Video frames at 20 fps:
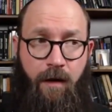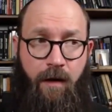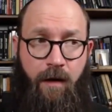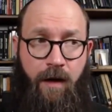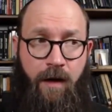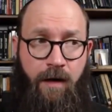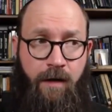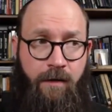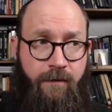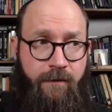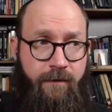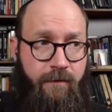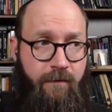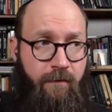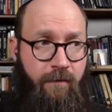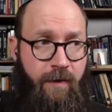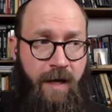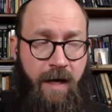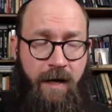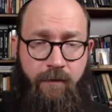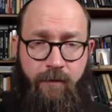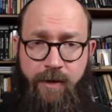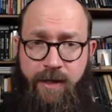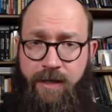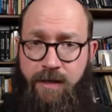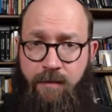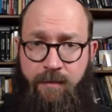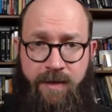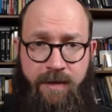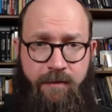And when I
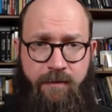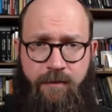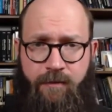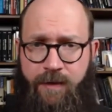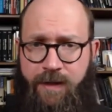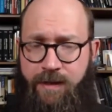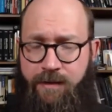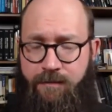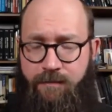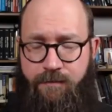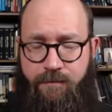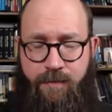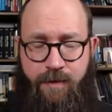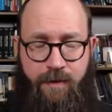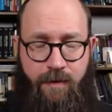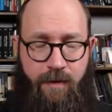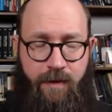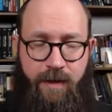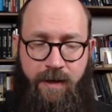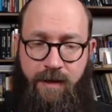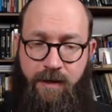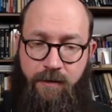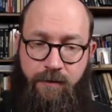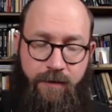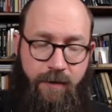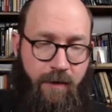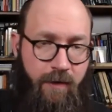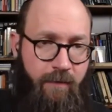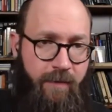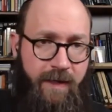read, I mean, you read again,
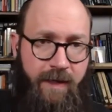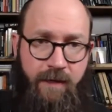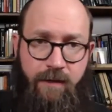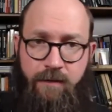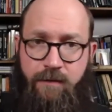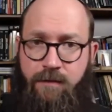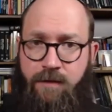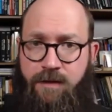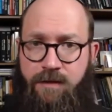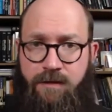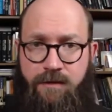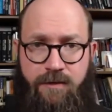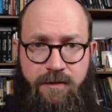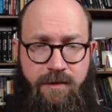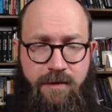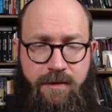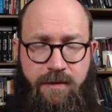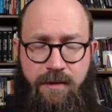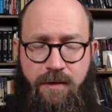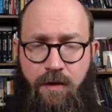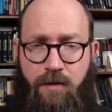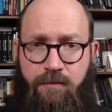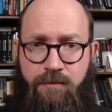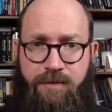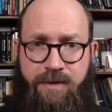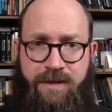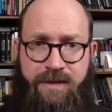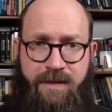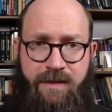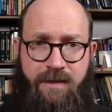Hildegard of Bingen. It's
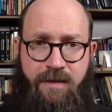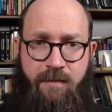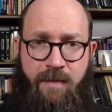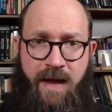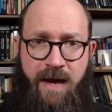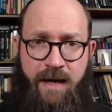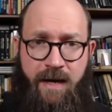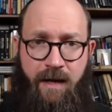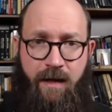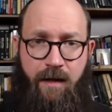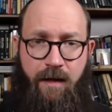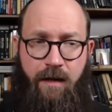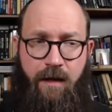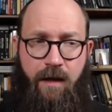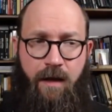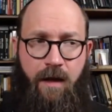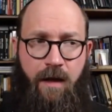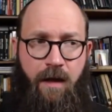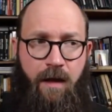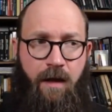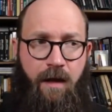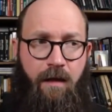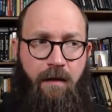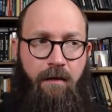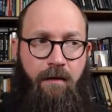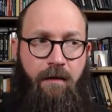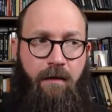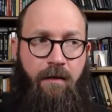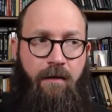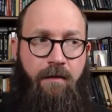so systematic.
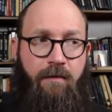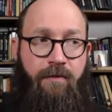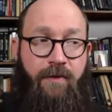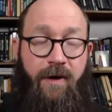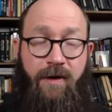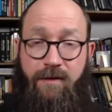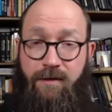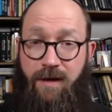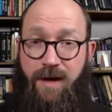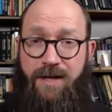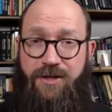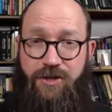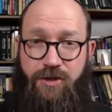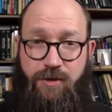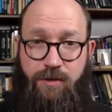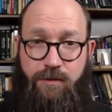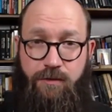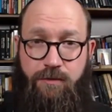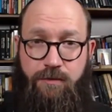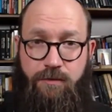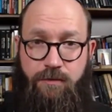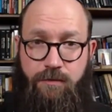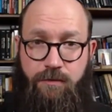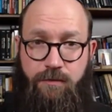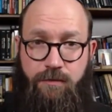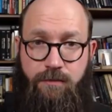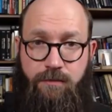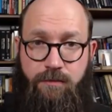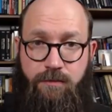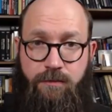They're logical.
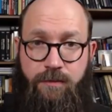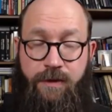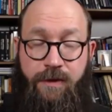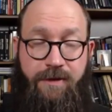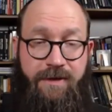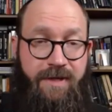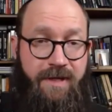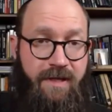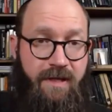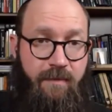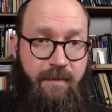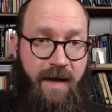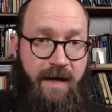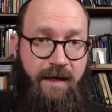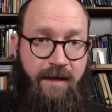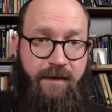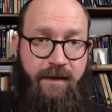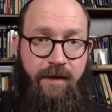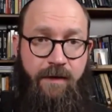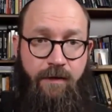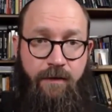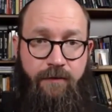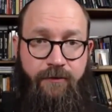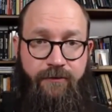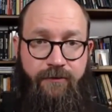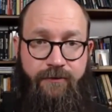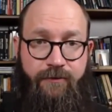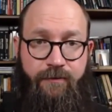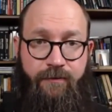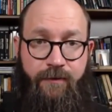They're systematic thinkers.
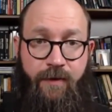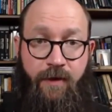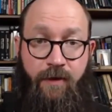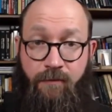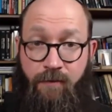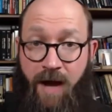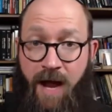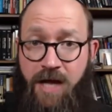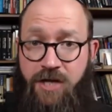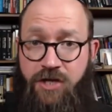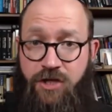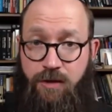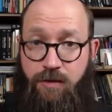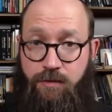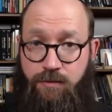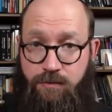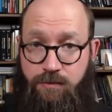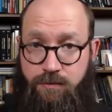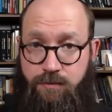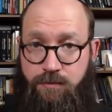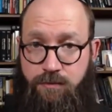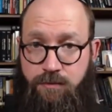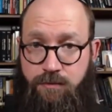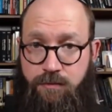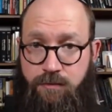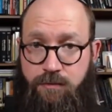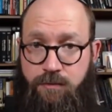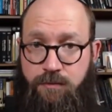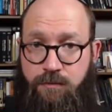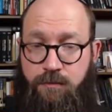They're rational,
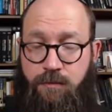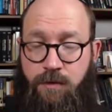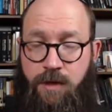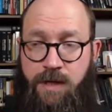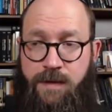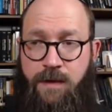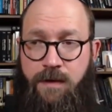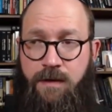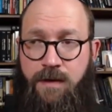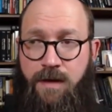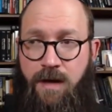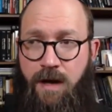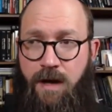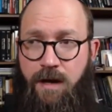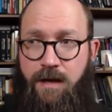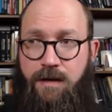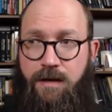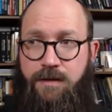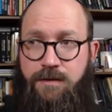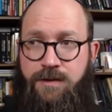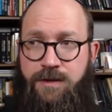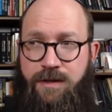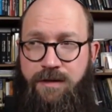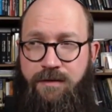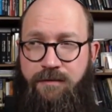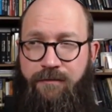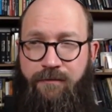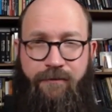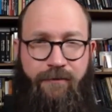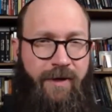right? They're not
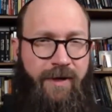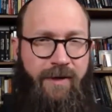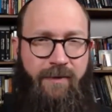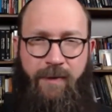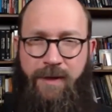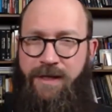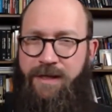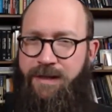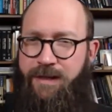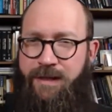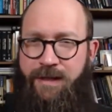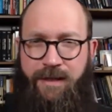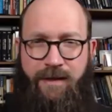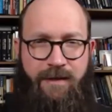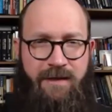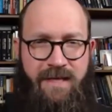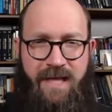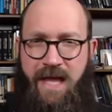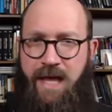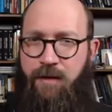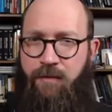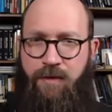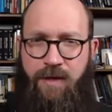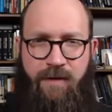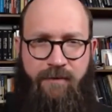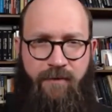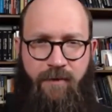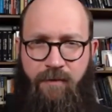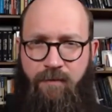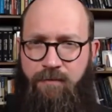just freewheeling, saying
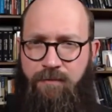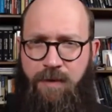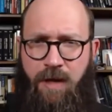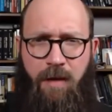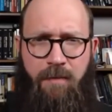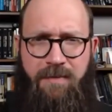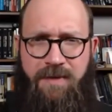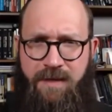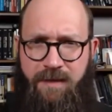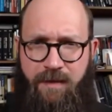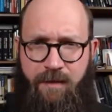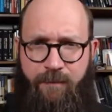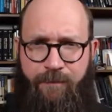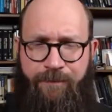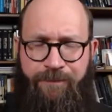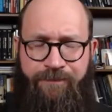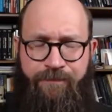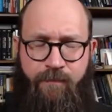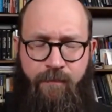whatever comes to them.